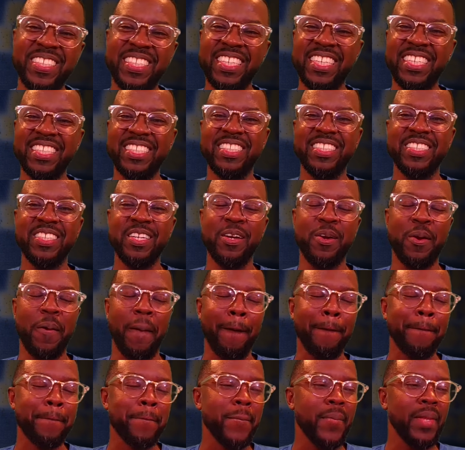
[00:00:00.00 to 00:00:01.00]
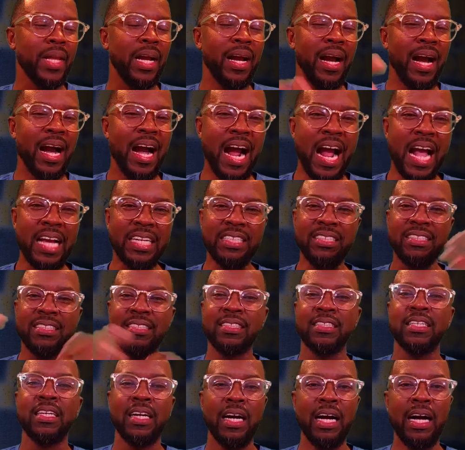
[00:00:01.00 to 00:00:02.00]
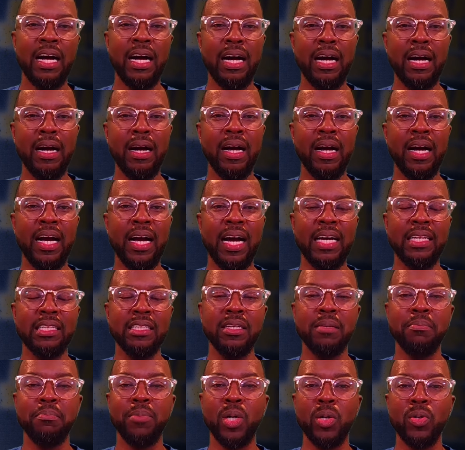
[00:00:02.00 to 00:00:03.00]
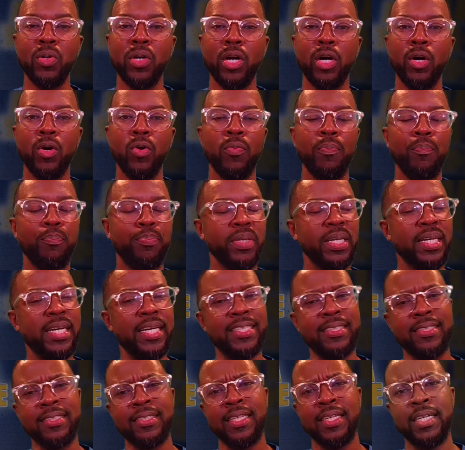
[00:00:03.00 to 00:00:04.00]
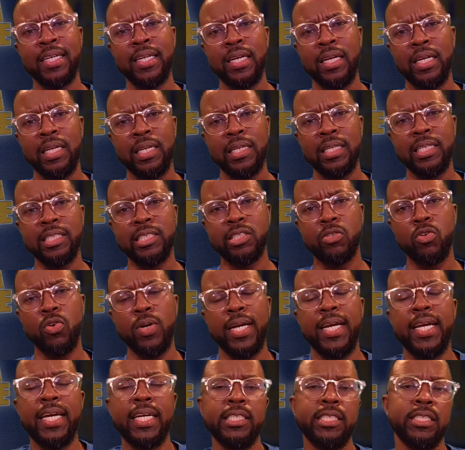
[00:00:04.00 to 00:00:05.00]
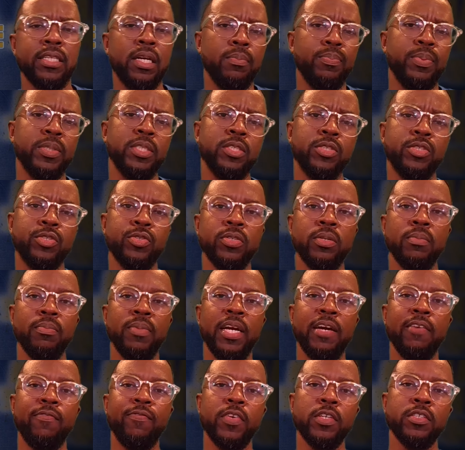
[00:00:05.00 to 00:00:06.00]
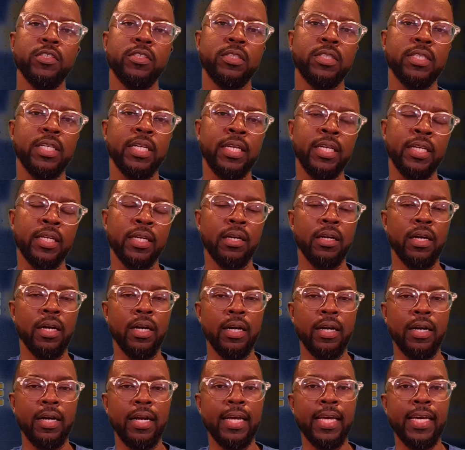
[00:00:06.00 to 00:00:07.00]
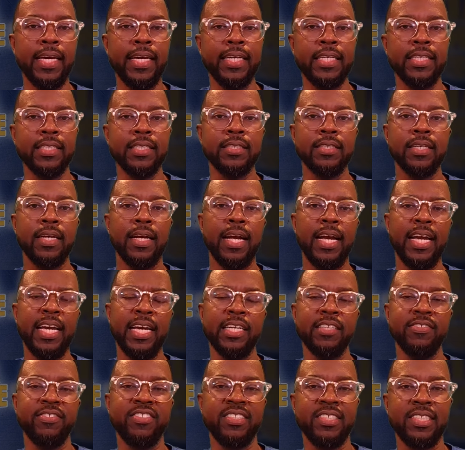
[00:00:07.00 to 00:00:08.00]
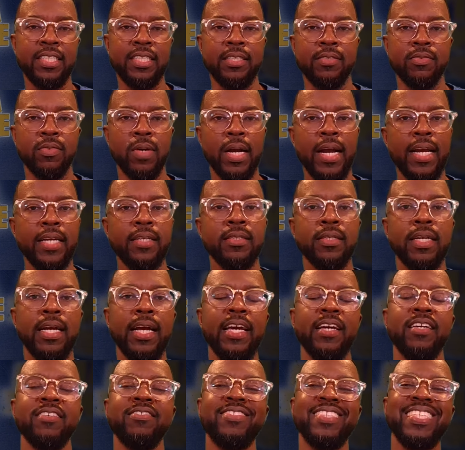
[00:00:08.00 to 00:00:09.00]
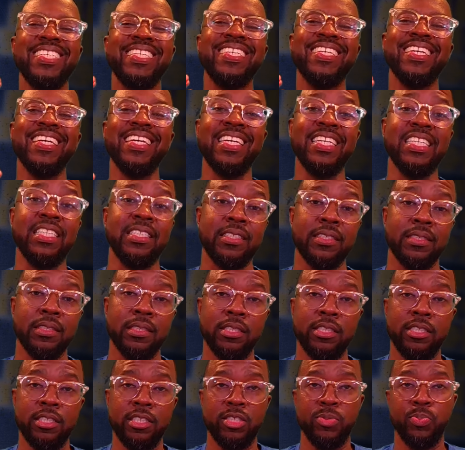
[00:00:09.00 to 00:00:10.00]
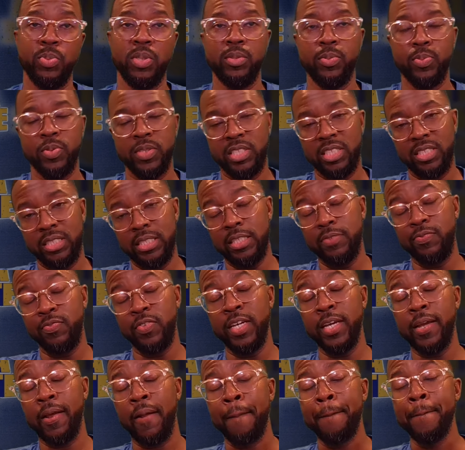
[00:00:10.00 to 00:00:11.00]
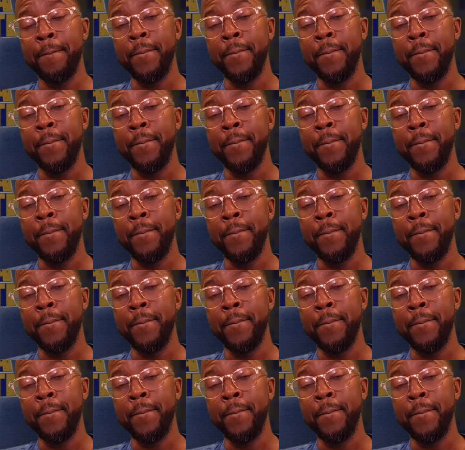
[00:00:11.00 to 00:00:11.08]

Yes, sir. All right. I'll let Mo go, but let's go ahead and jump into it, man. First thing is AFC, right? AFC East. Let's just be specific.